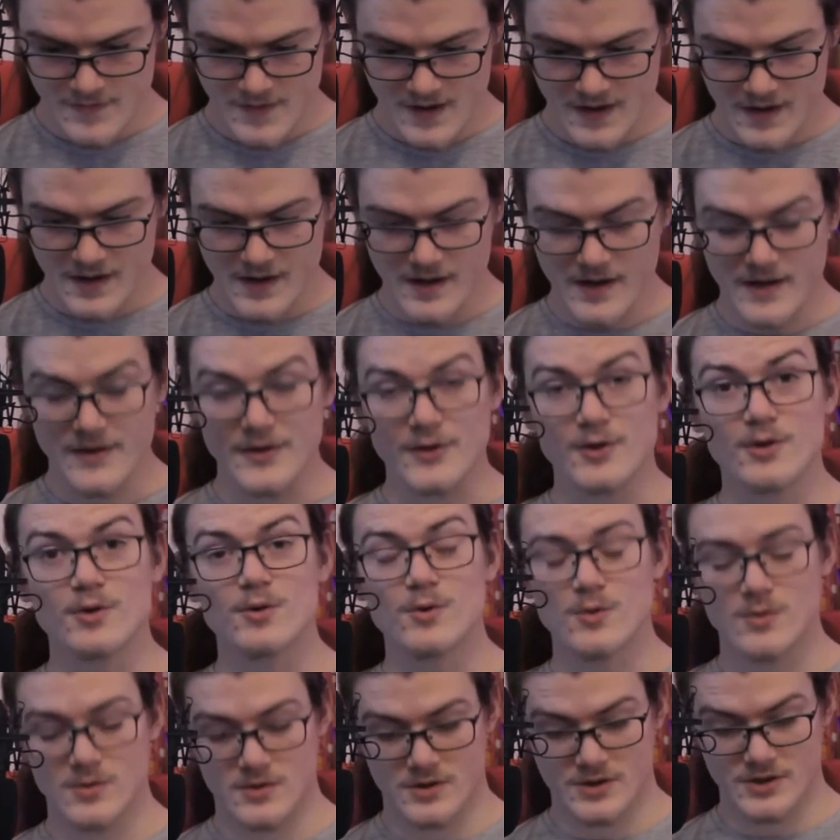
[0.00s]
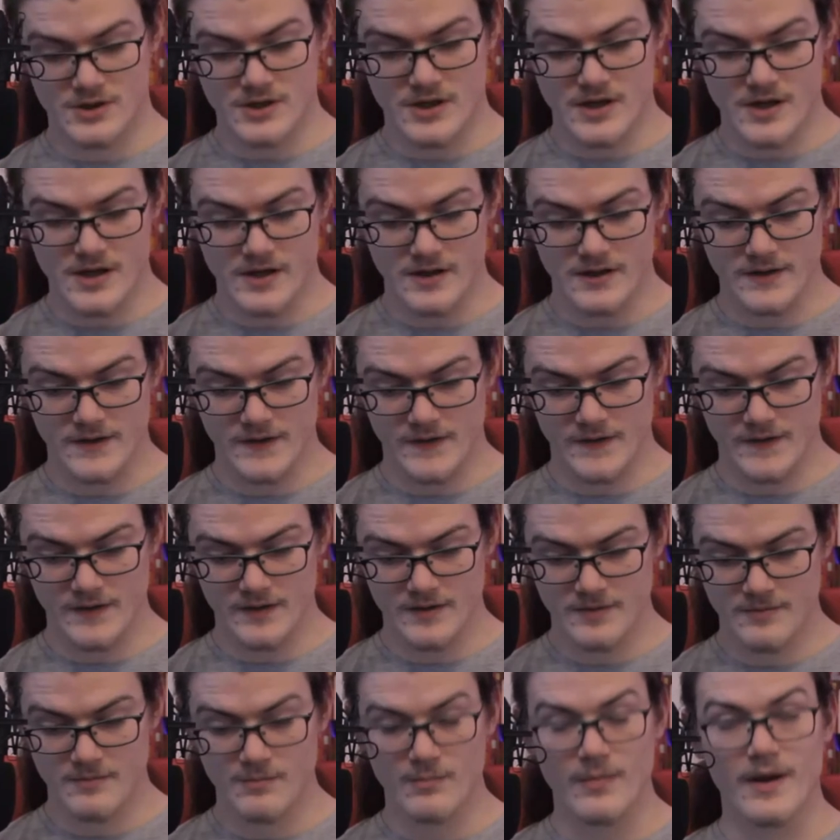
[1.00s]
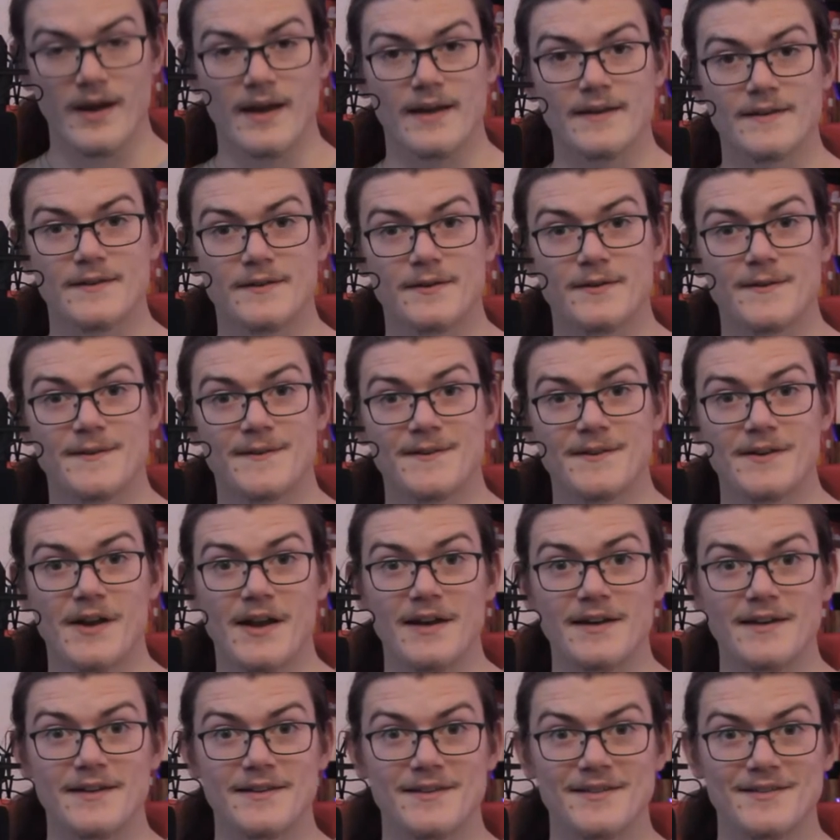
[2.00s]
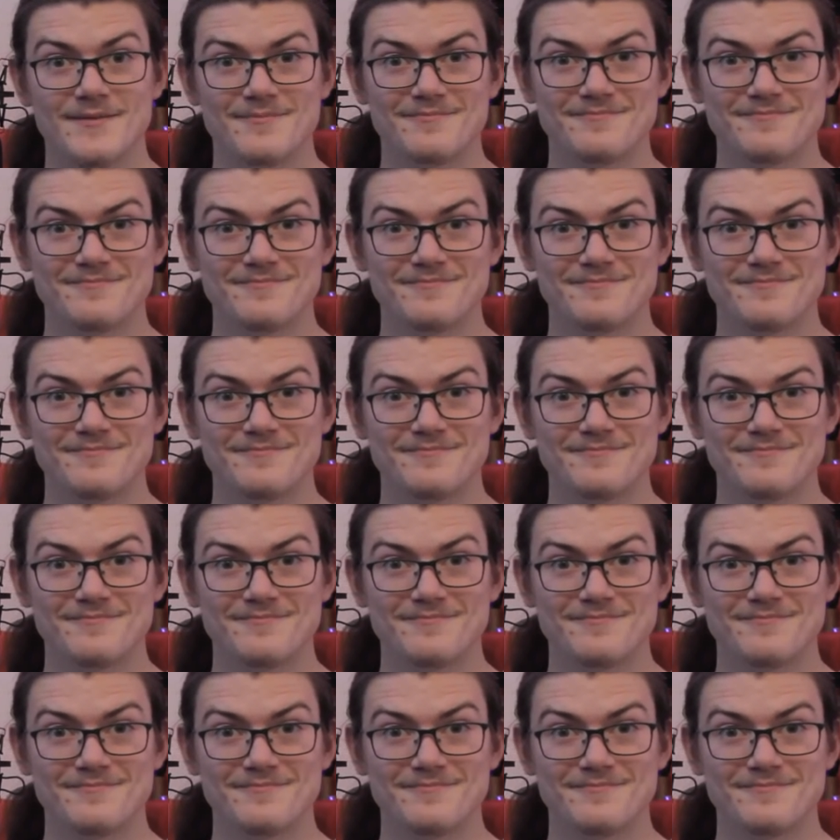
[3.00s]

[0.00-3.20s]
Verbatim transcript: Uh, the Court Cards by Hans Christian Andersen.